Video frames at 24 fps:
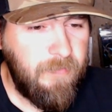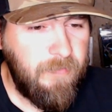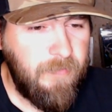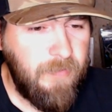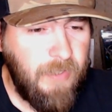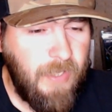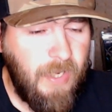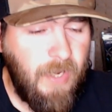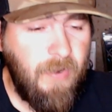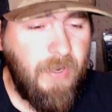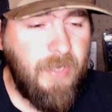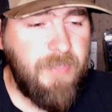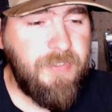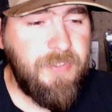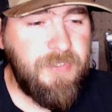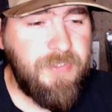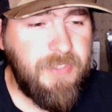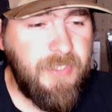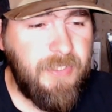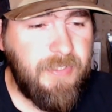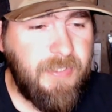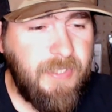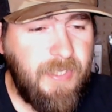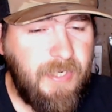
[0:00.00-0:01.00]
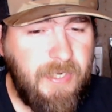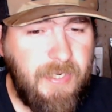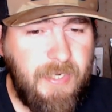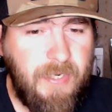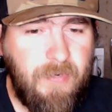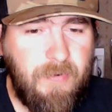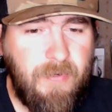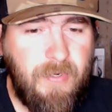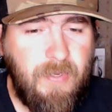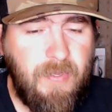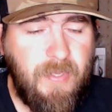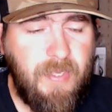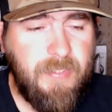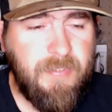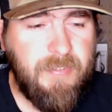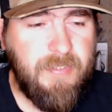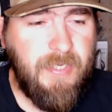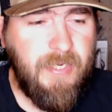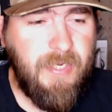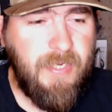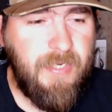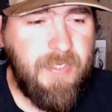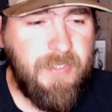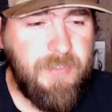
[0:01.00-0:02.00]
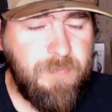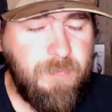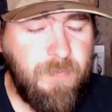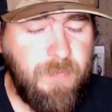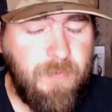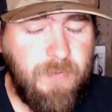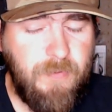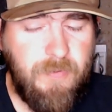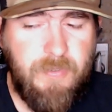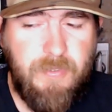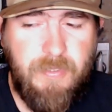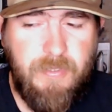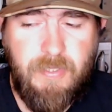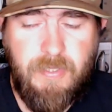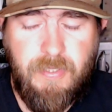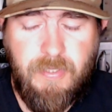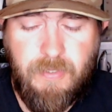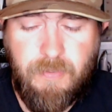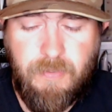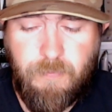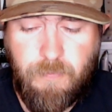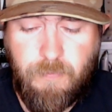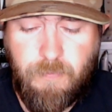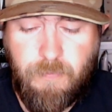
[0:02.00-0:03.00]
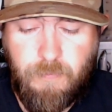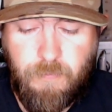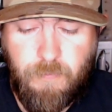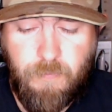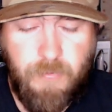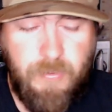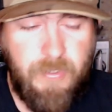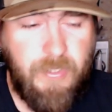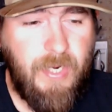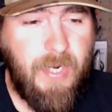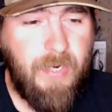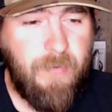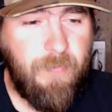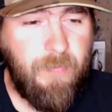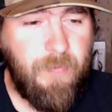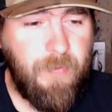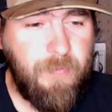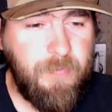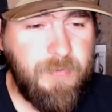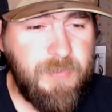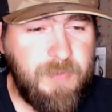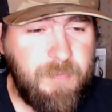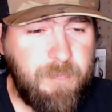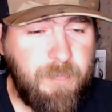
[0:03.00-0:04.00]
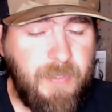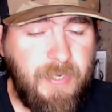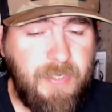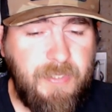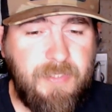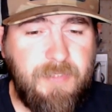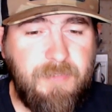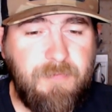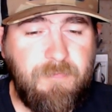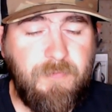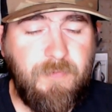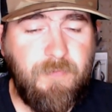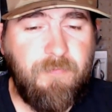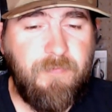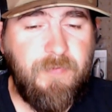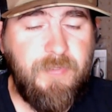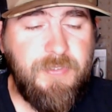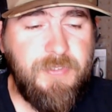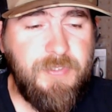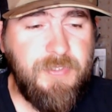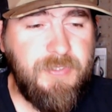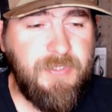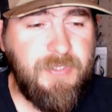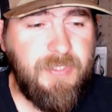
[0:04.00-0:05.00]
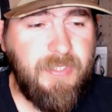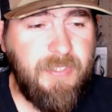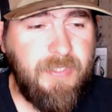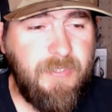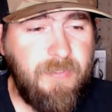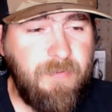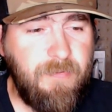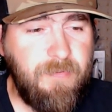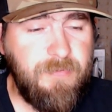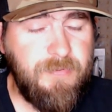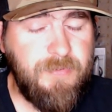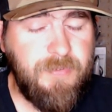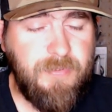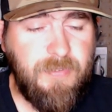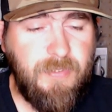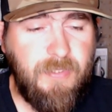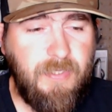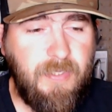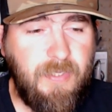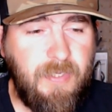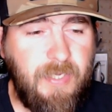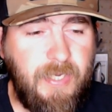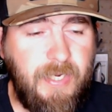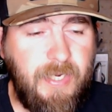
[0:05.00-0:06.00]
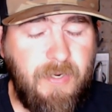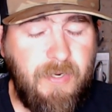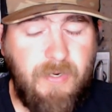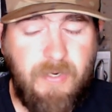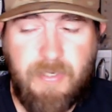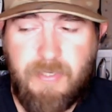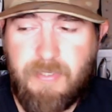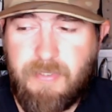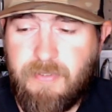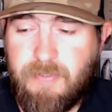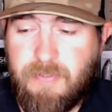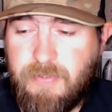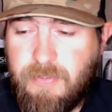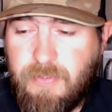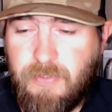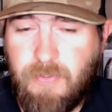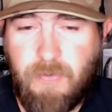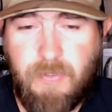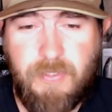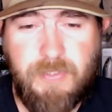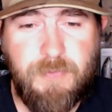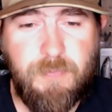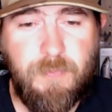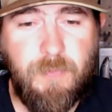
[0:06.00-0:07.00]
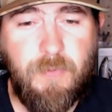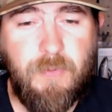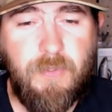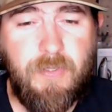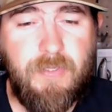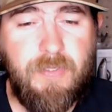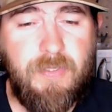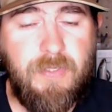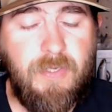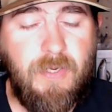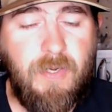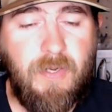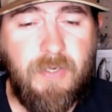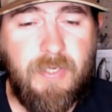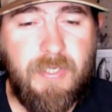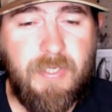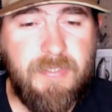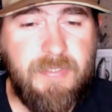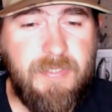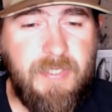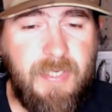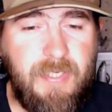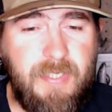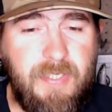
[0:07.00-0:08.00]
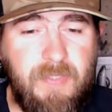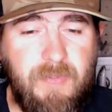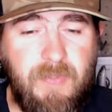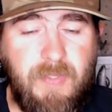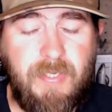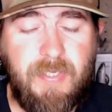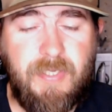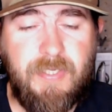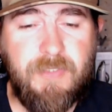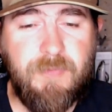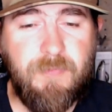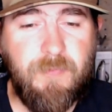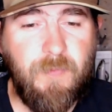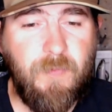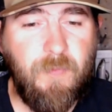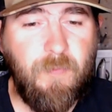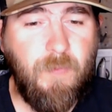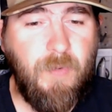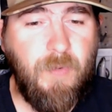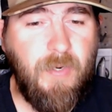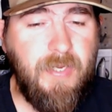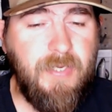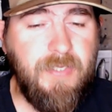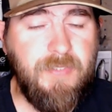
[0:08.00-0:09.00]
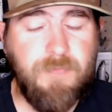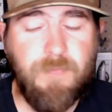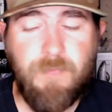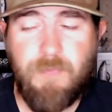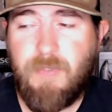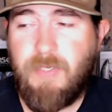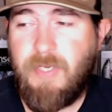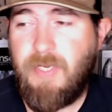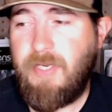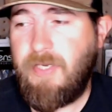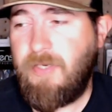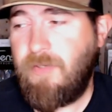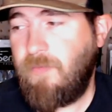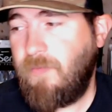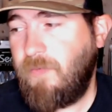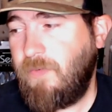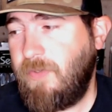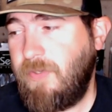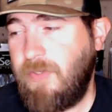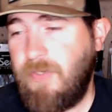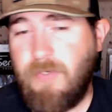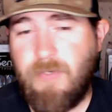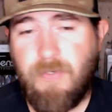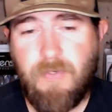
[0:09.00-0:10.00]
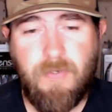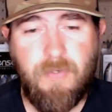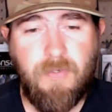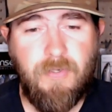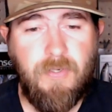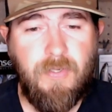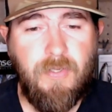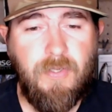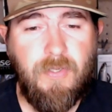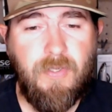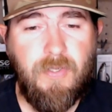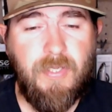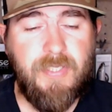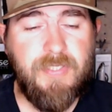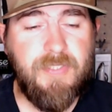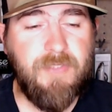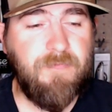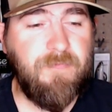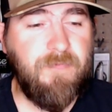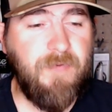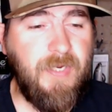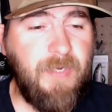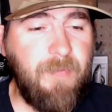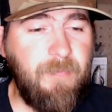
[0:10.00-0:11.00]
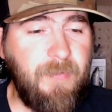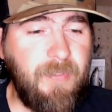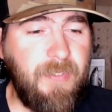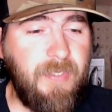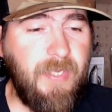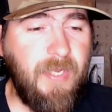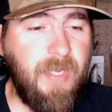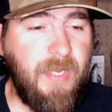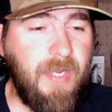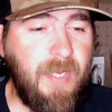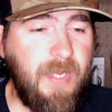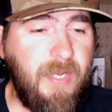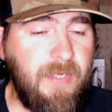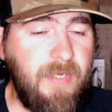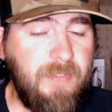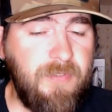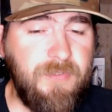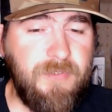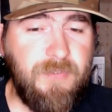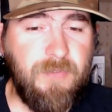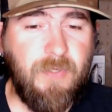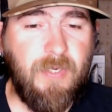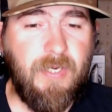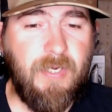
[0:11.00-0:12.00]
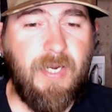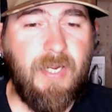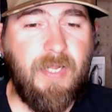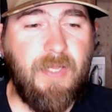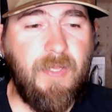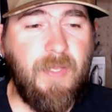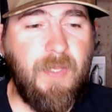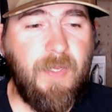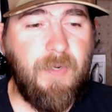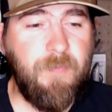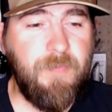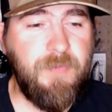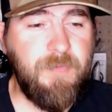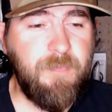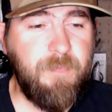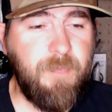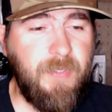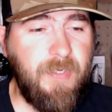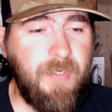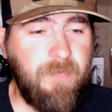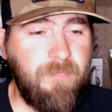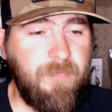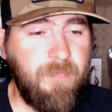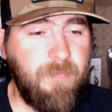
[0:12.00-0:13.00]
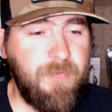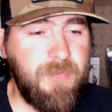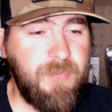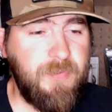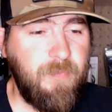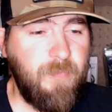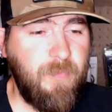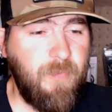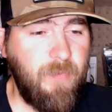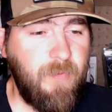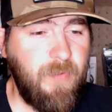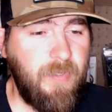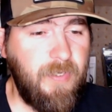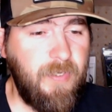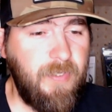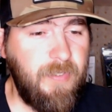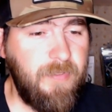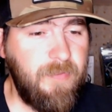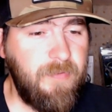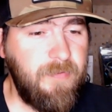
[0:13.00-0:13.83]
I'll have to check that out. I like Dan. He's one, uh, one guy I really respect for fishing skills. Uh, Eric, you know, he's won on Kentucky Lake. He's won away. He's won Angler of the Year. He's a family guy, so I got a lot of respect for Mister Moorhead.